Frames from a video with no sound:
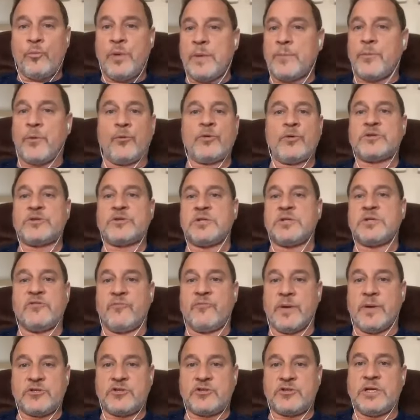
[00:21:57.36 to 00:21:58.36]
people
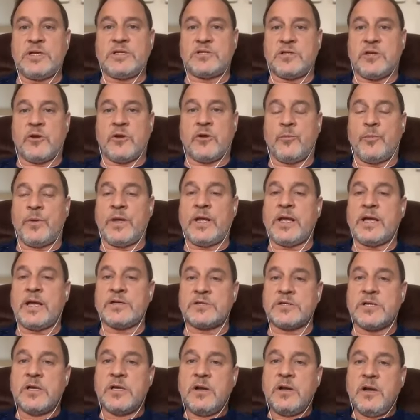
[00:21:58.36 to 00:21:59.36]
receive much easier
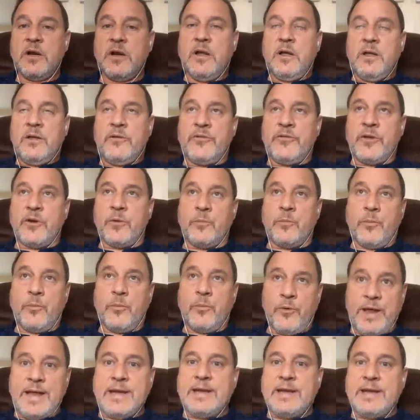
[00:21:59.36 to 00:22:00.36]
because their
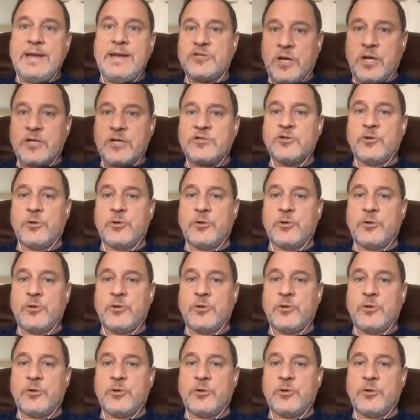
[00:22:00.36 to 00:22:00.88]
brain is not